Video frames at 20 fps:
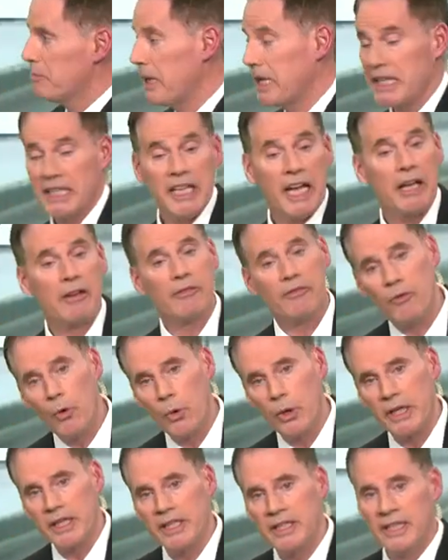making that
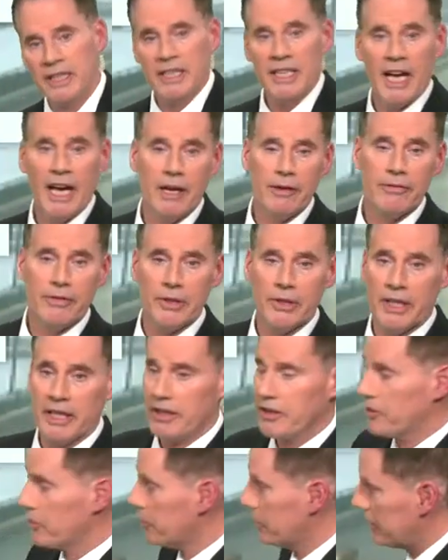40 uh, feel
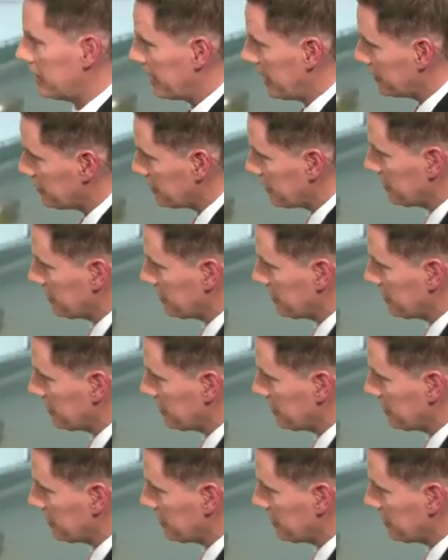like 30. And as